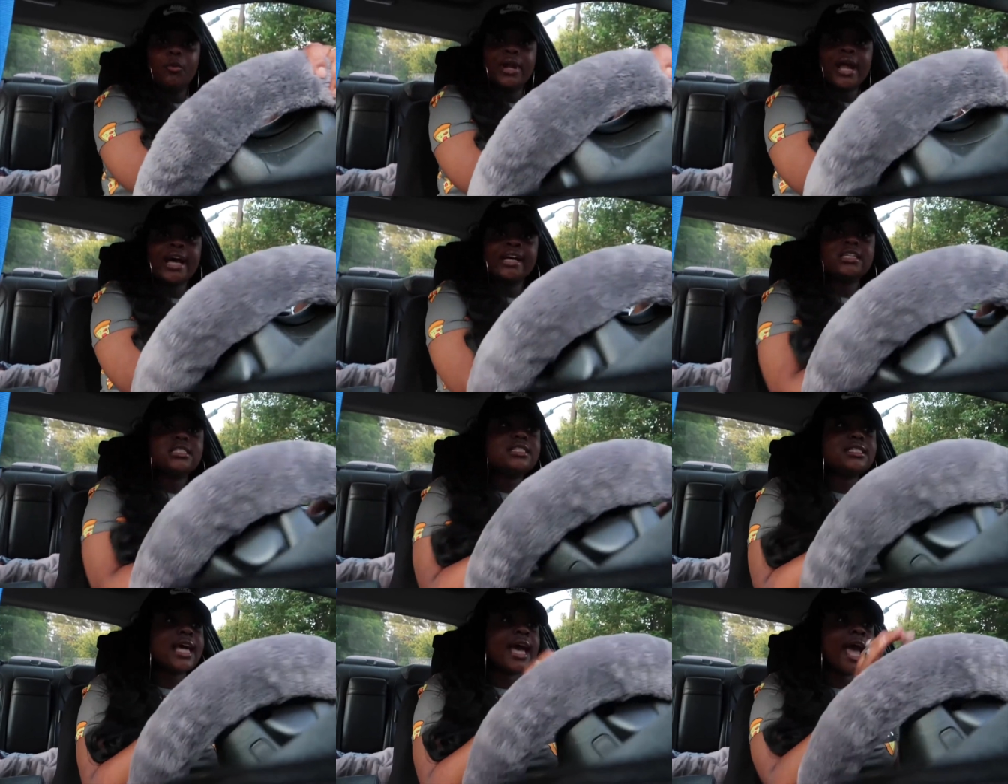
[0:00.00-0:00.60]
when
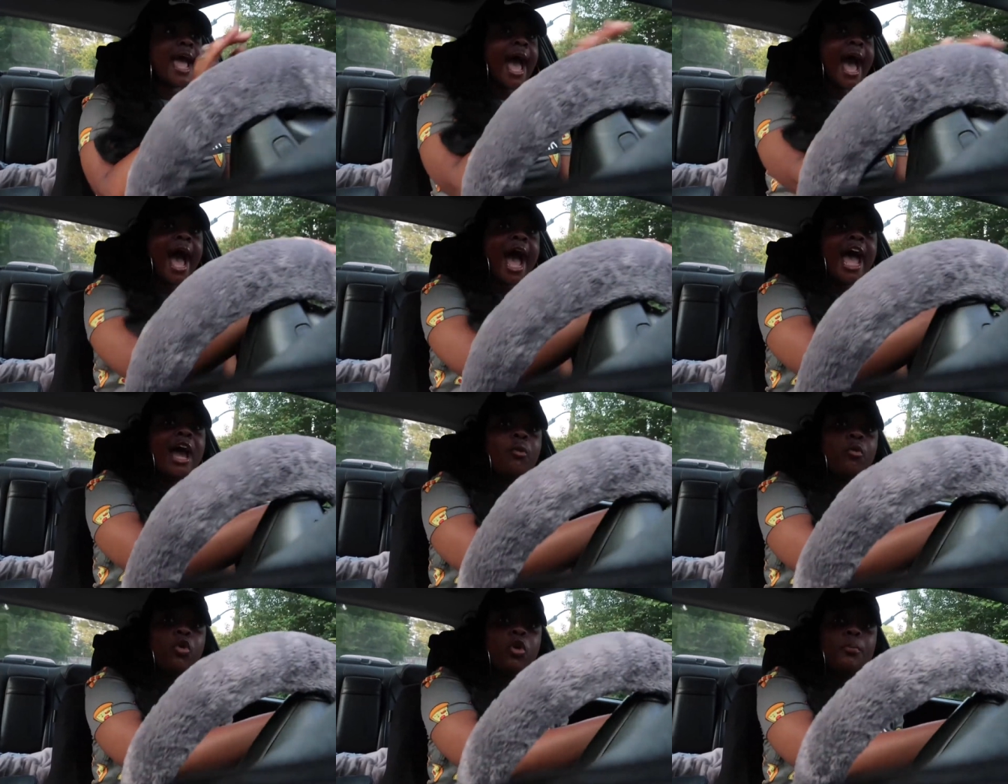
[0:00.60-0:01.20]
I say
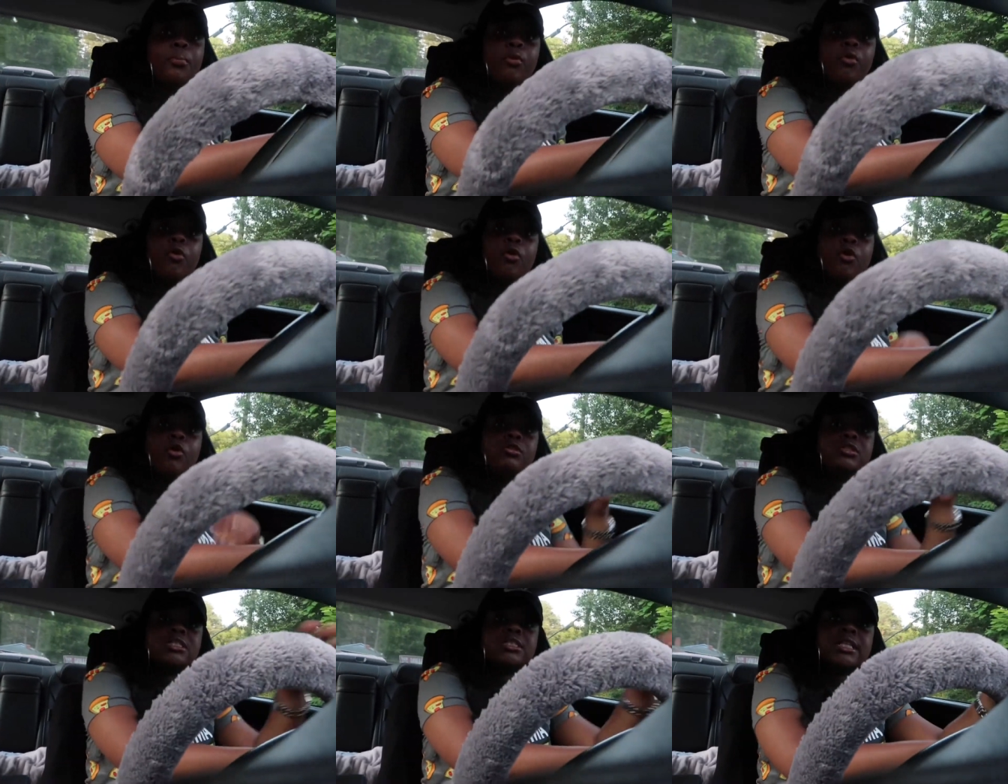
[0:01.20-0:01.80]
I will
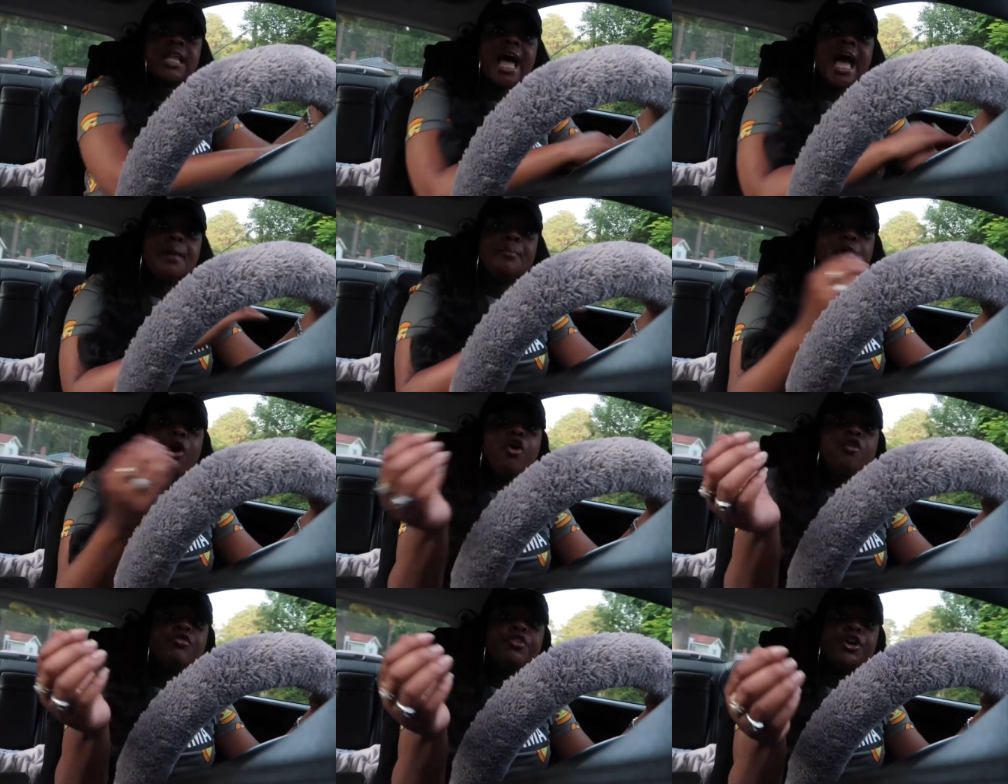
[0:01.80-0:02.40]
pull slap
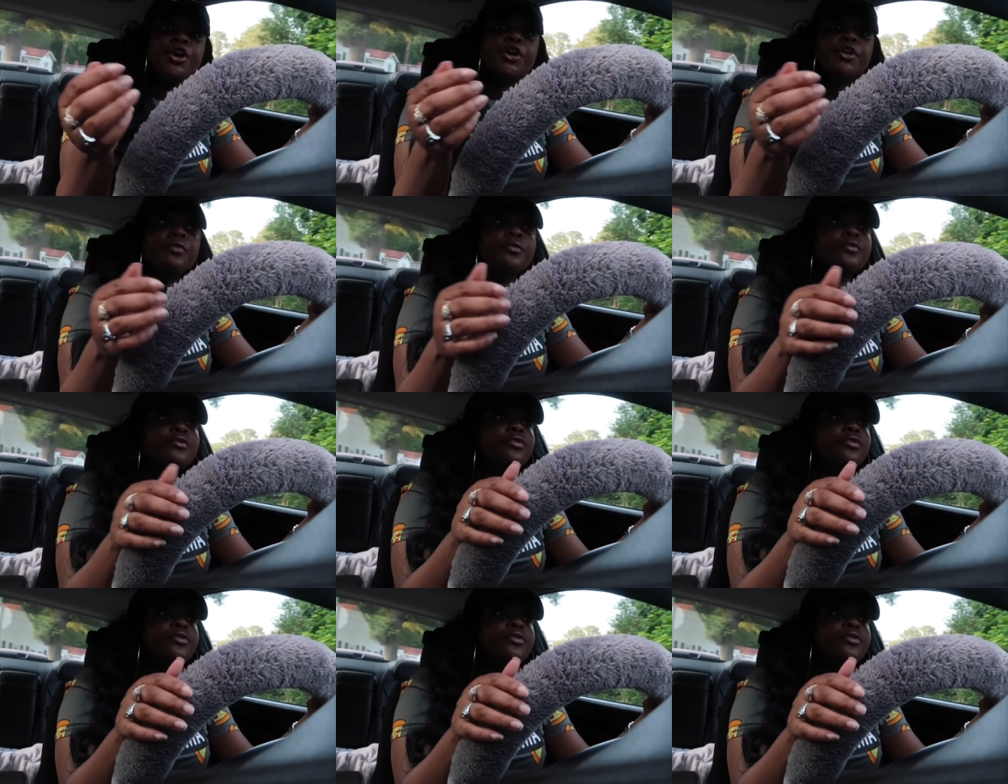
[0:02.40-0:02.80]
over,